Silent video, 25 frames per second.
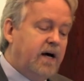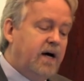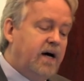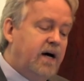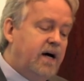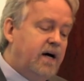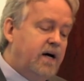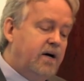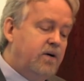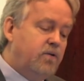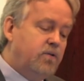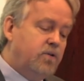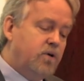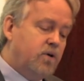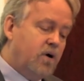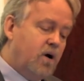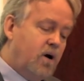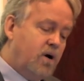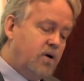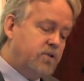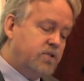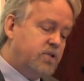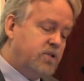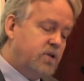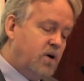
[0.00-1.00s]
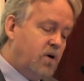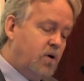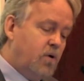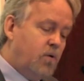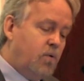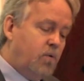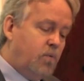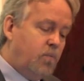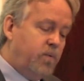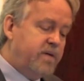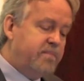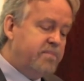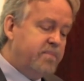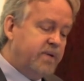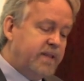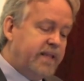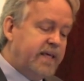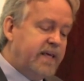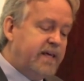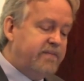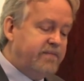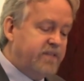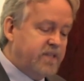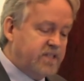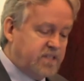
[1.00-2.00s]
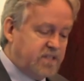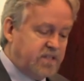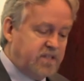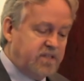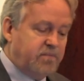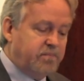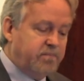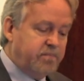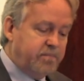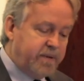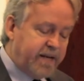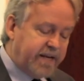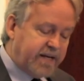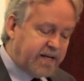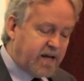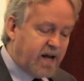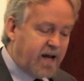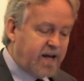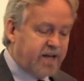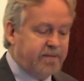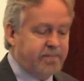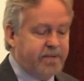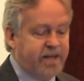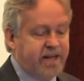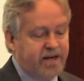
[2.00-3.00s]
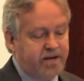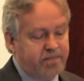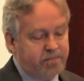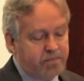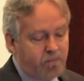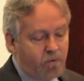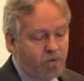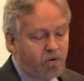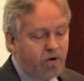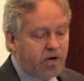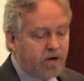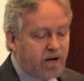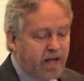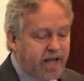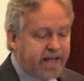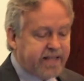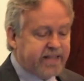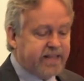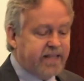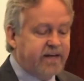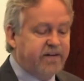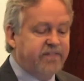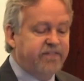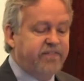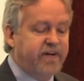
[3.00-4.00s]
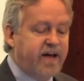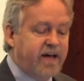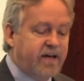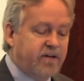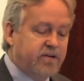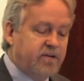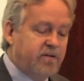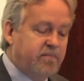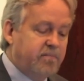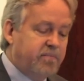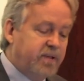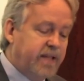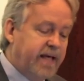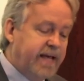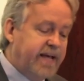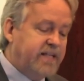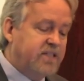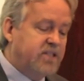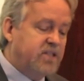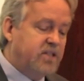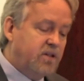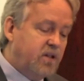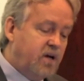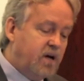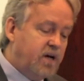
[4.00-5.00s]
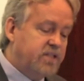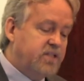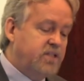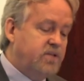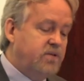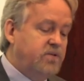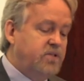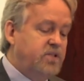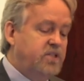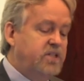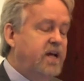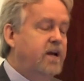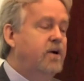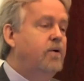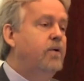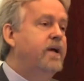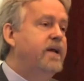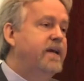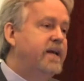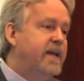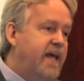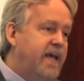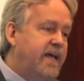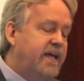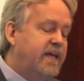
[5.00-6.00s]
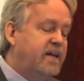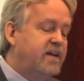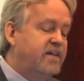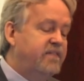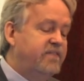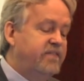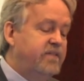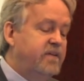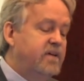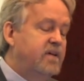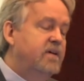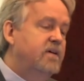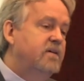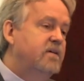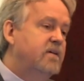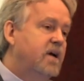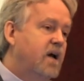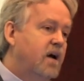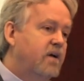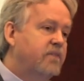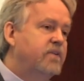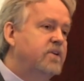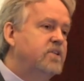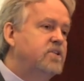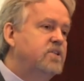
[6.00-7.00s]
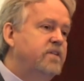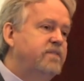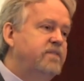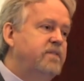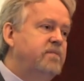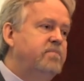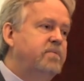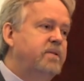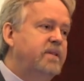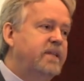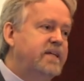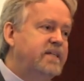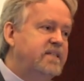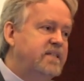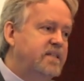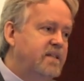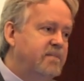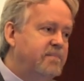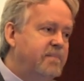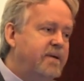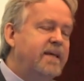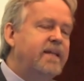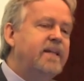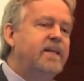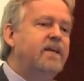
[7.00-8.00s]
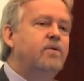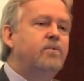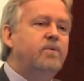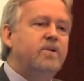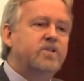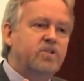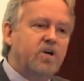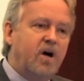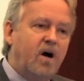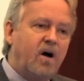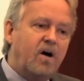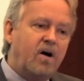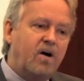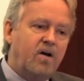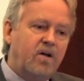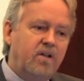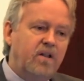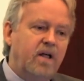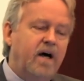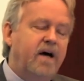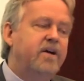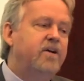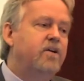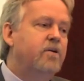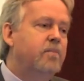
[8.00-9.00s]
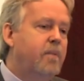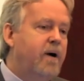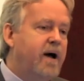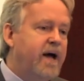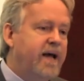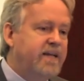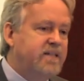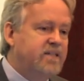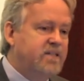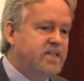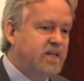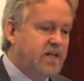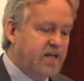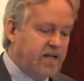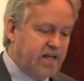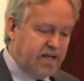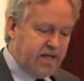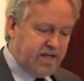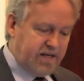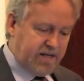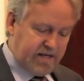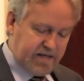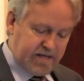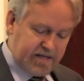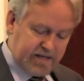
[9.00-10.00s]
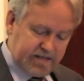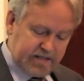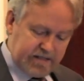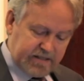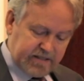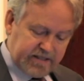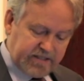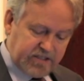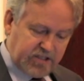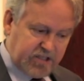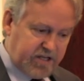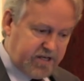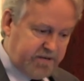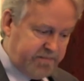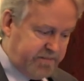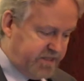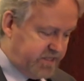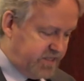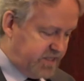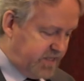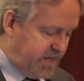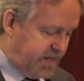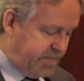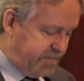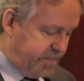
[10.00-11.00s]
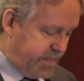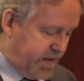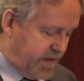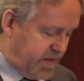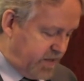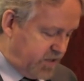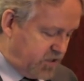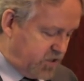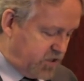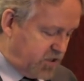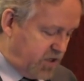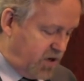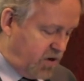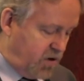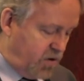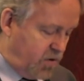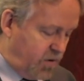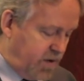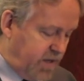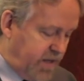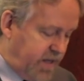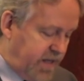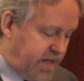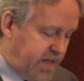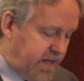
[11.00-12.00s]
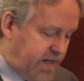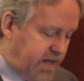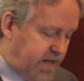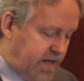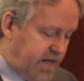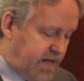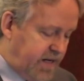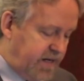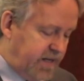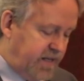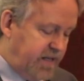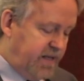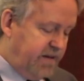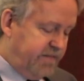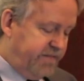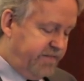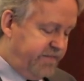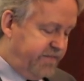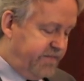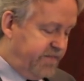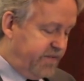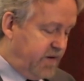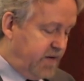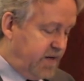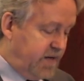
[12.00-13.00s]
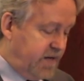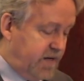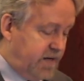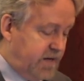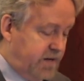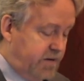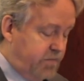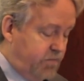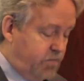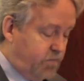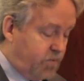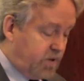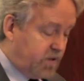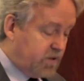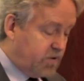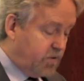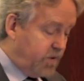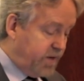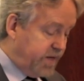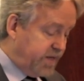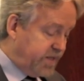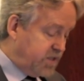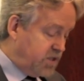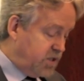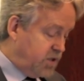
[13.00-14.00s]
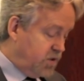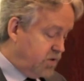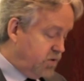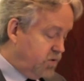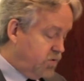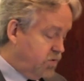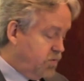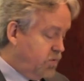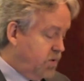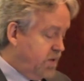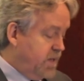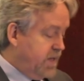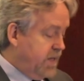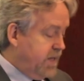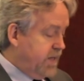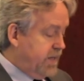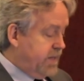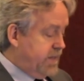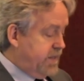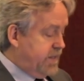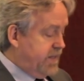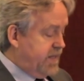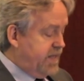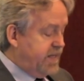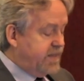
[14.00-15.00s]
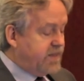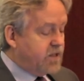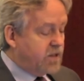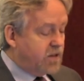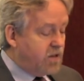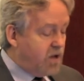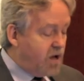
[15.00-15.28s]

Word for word: Uh, they're also, we believe, this is being documented, more likely to file complaints. Lawsuits generate negative coverage of the police and the media, which all undermines uh, legitimacy. So, uh, if uh, we're going to, in the